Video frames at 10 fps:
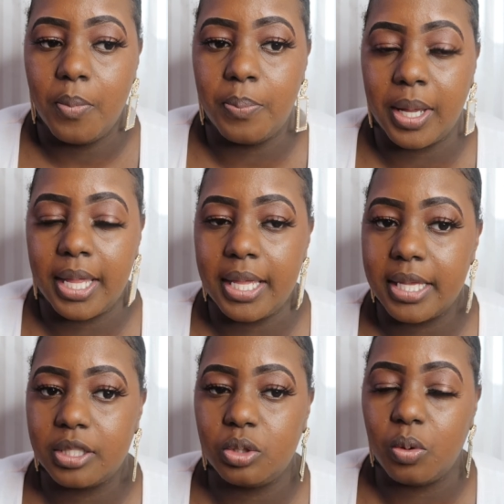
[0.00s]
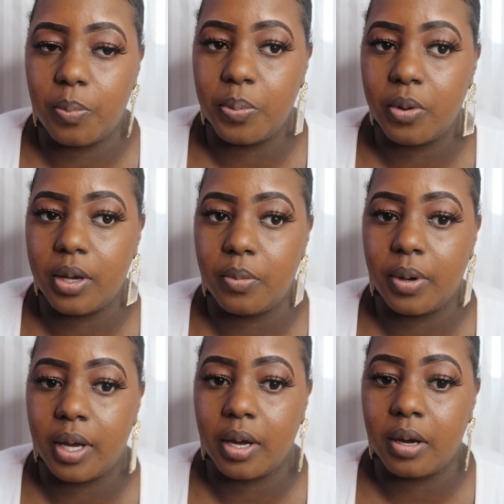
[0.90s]
But it gets to a point
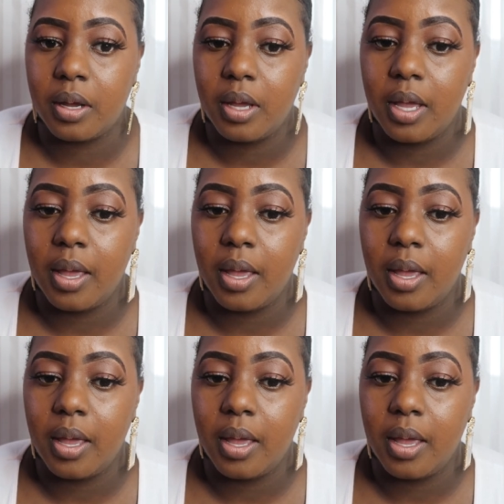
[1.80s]
where